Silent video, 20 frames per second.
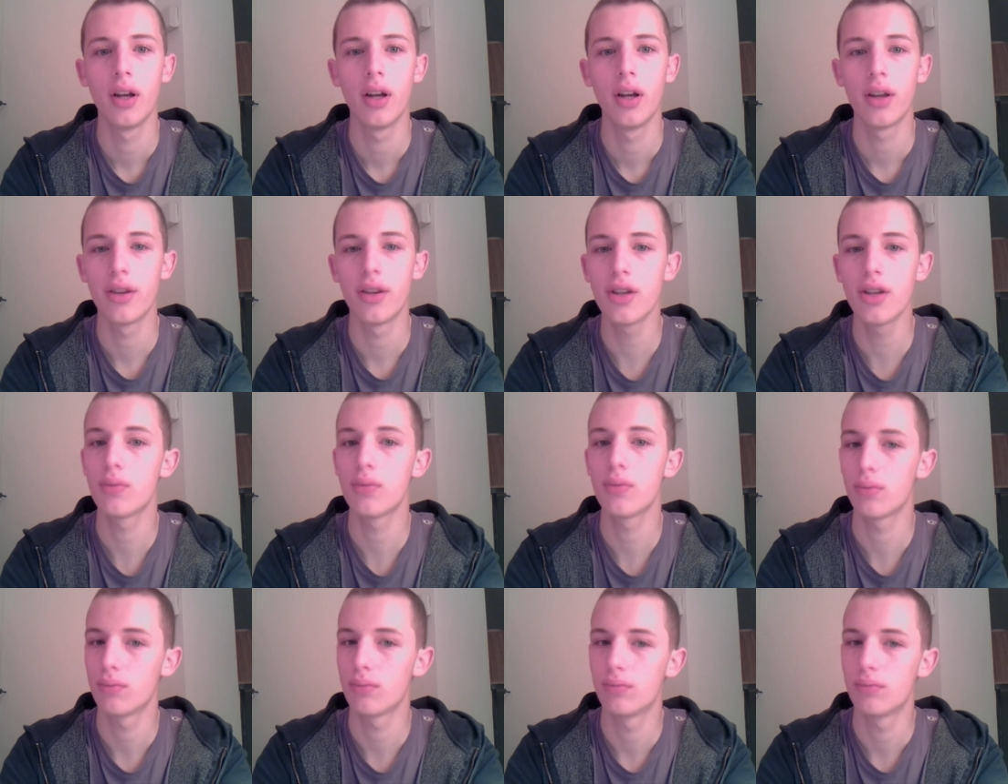This
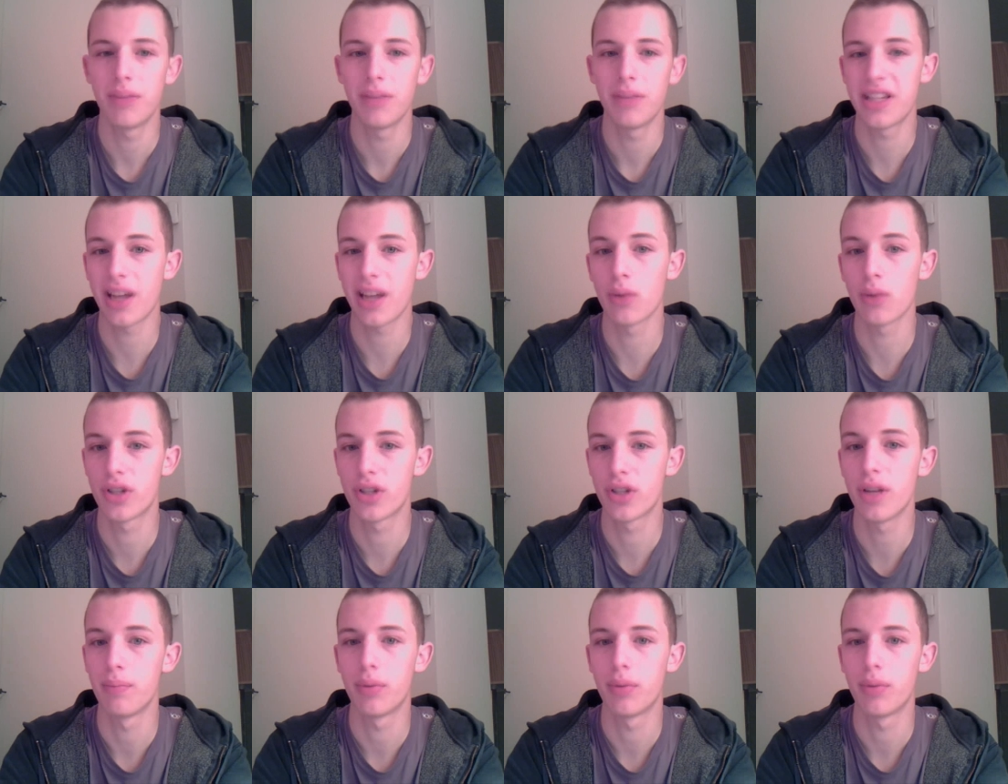may sound
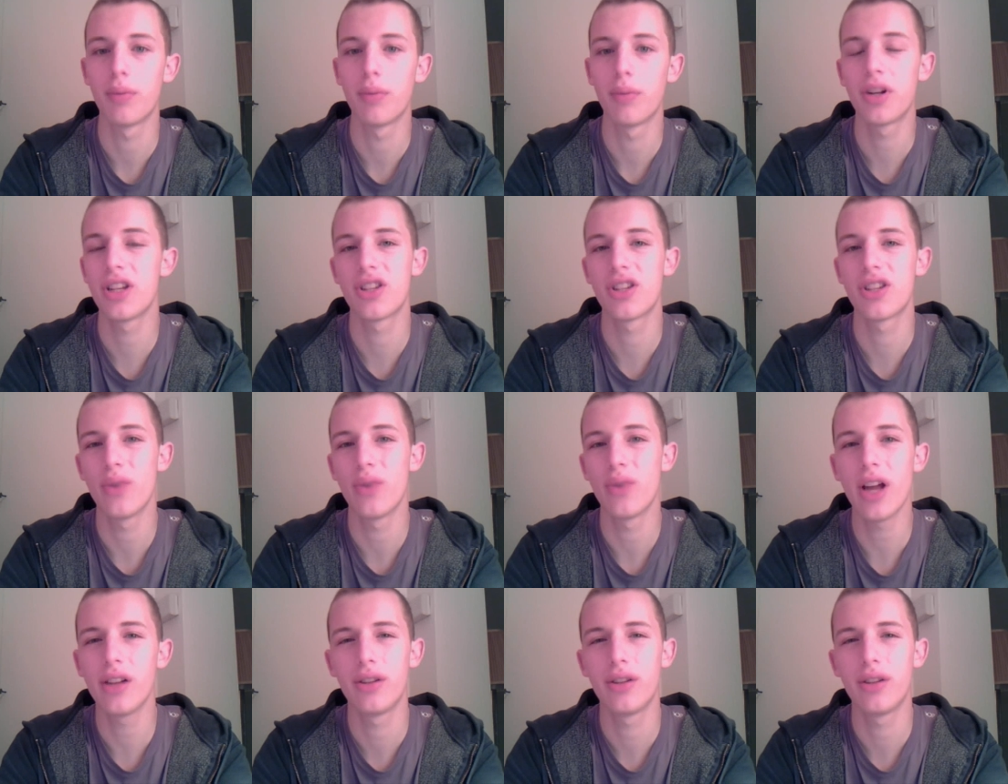simple, but is in
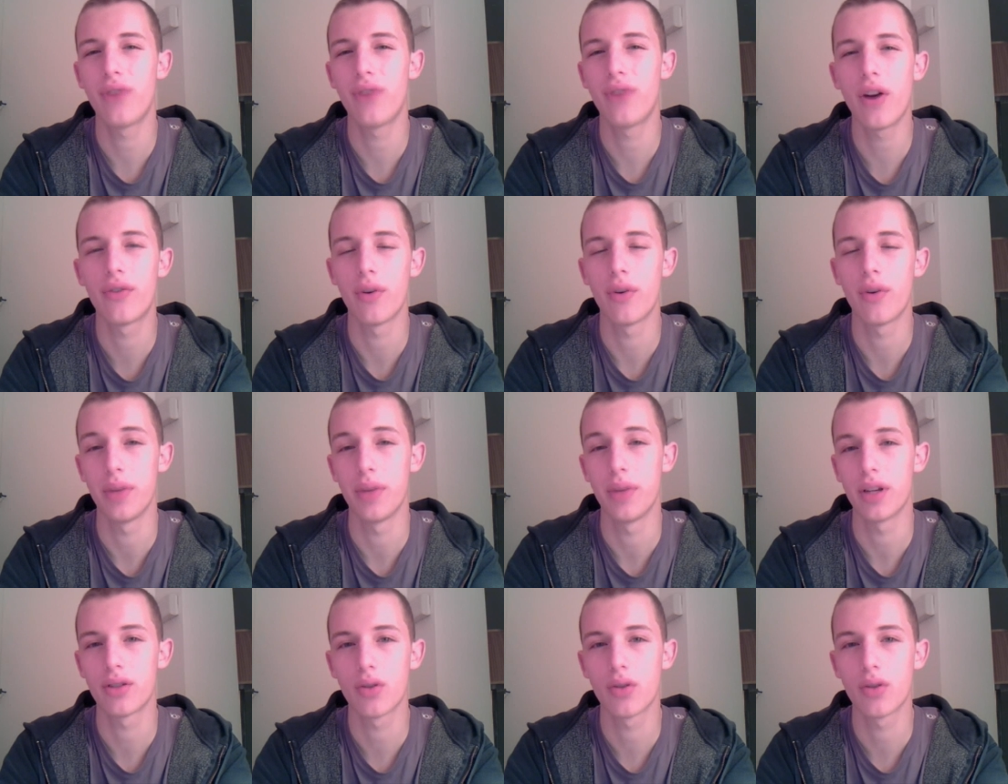reality far from
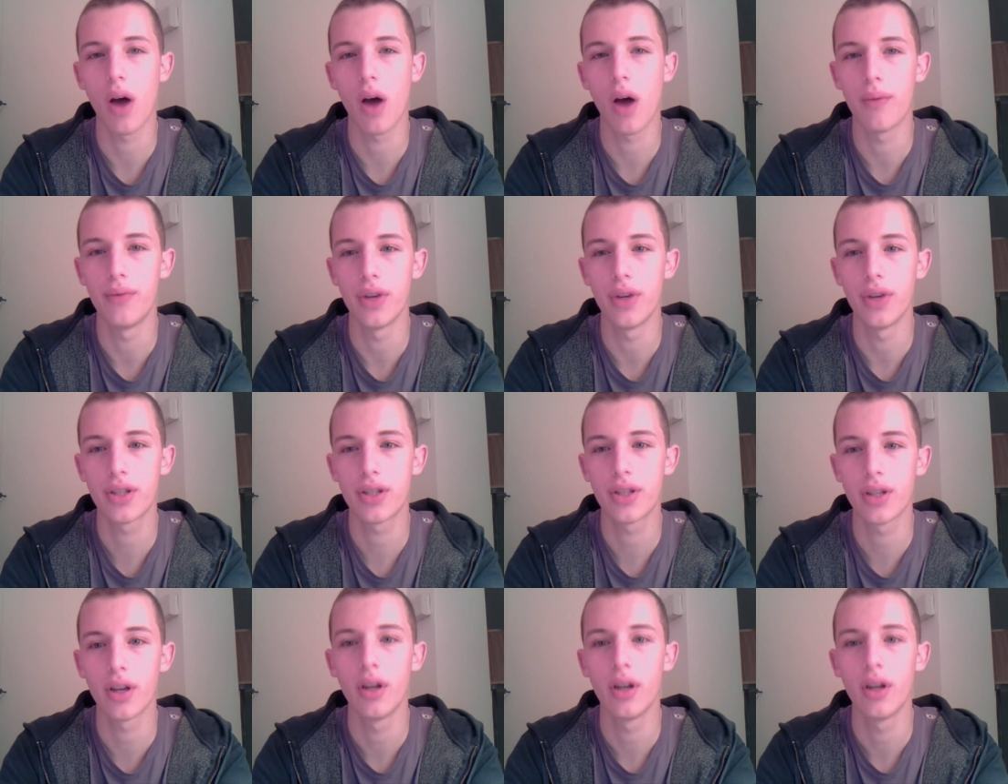being so
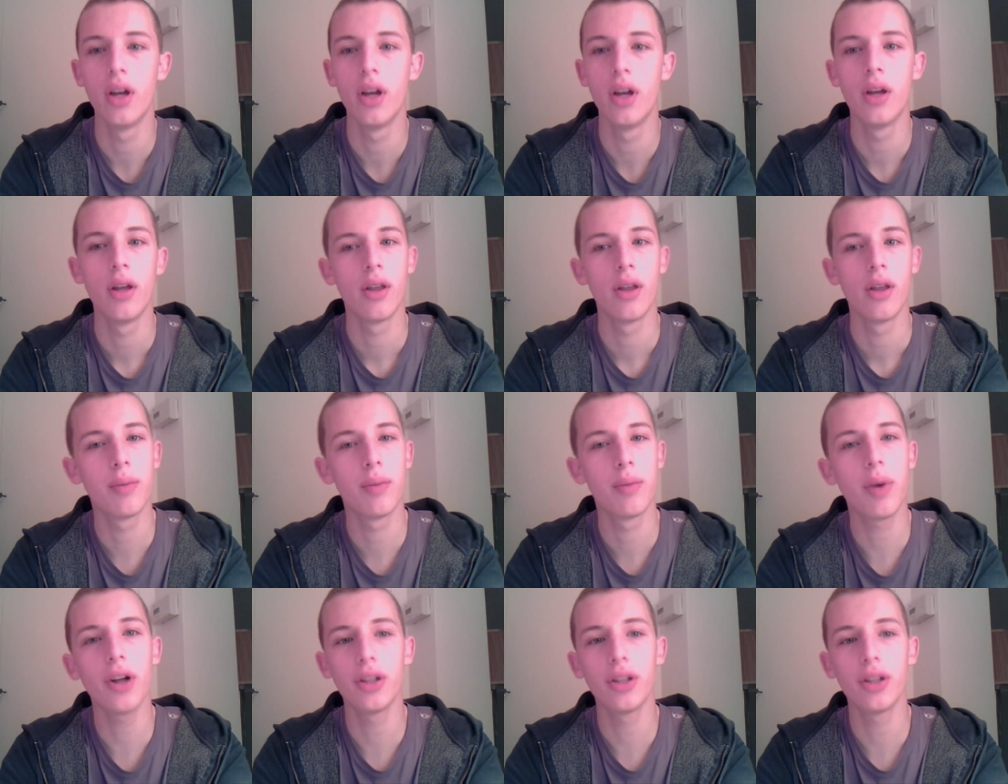obvious. The
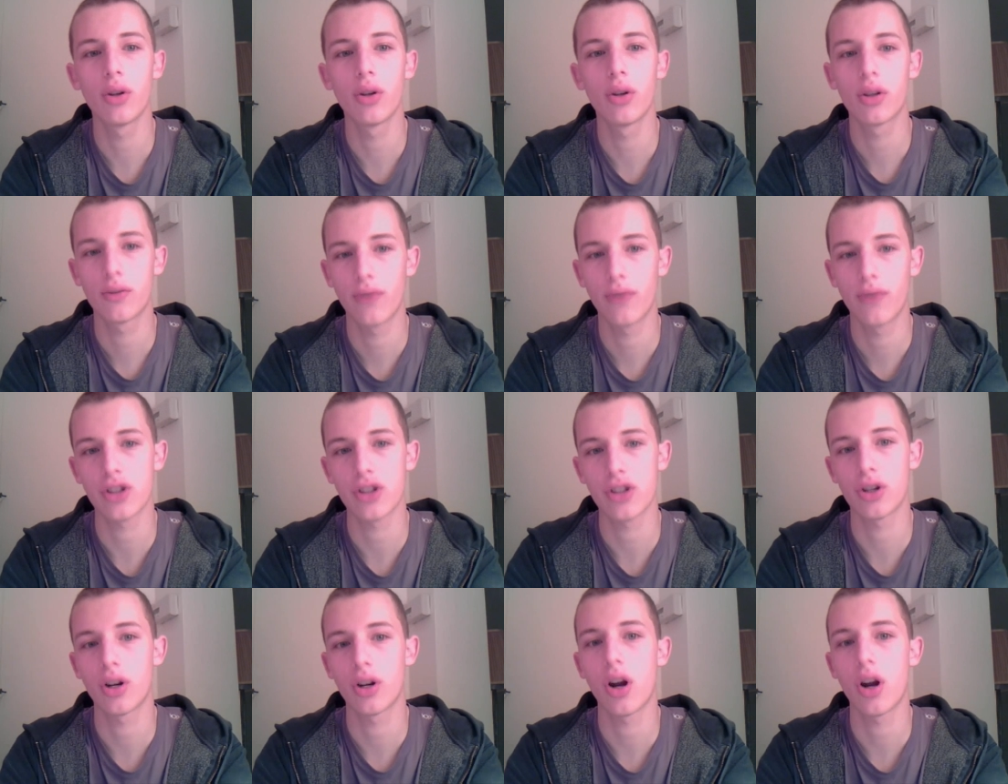part in
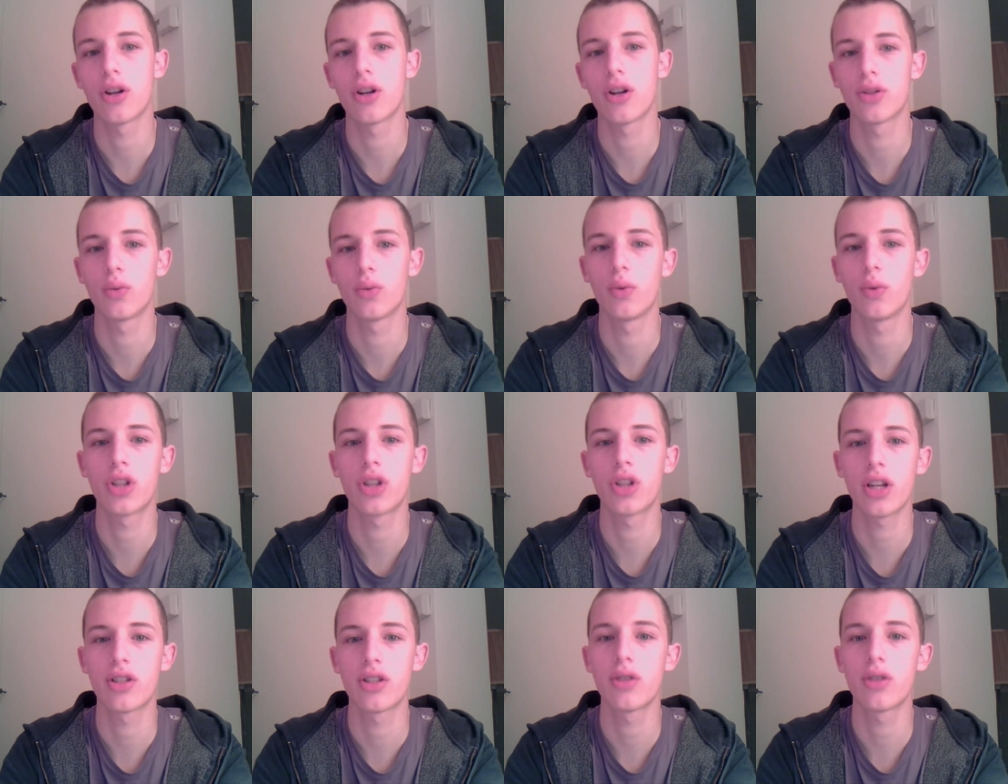old-fashioned cars which
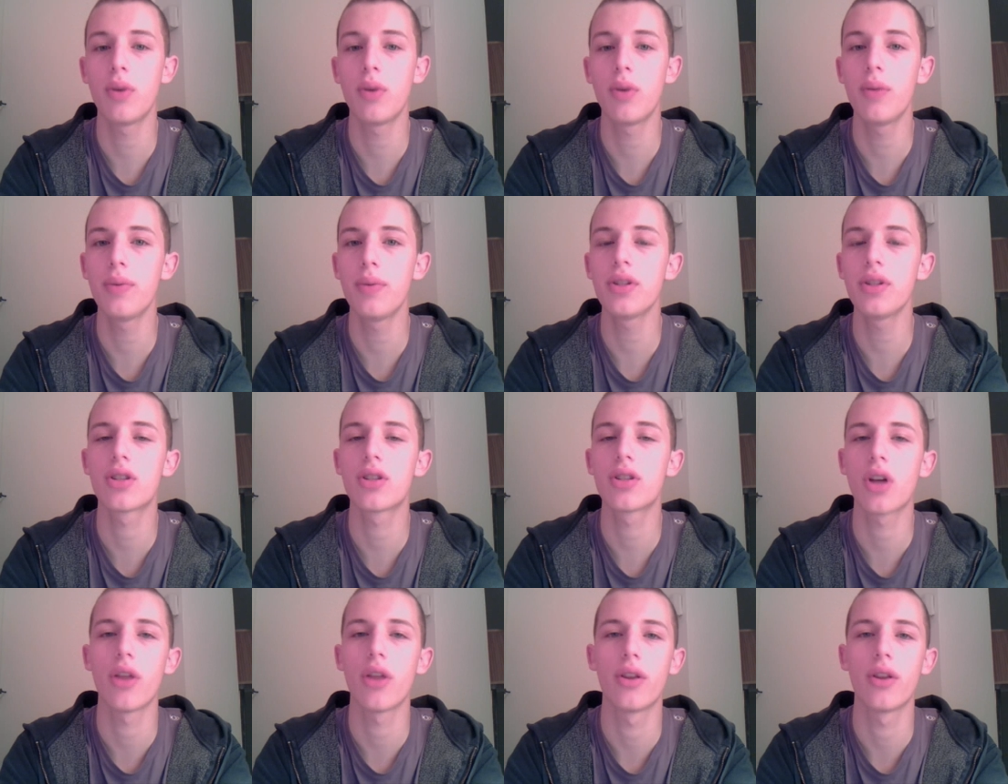has this purpose is
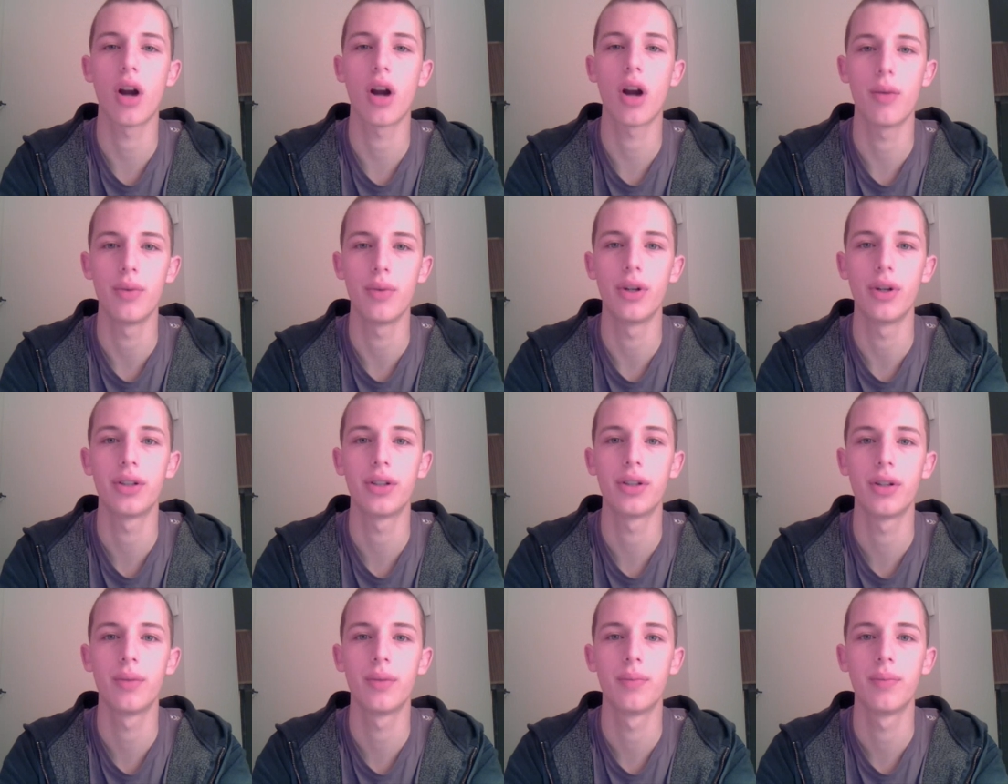called the
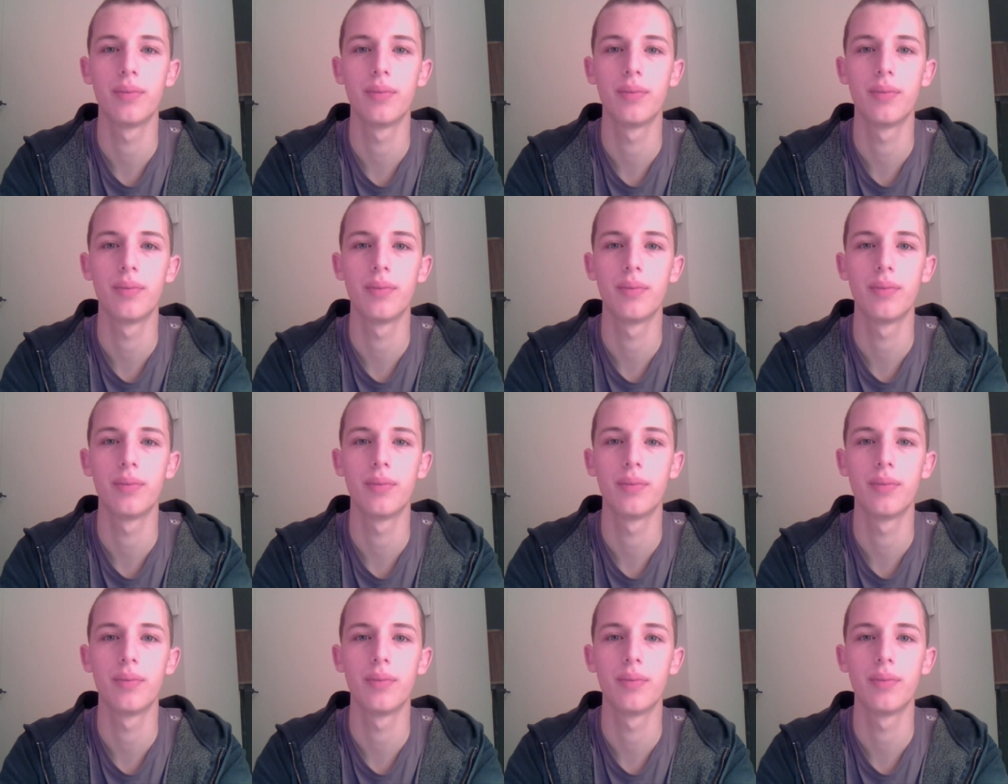carburetor.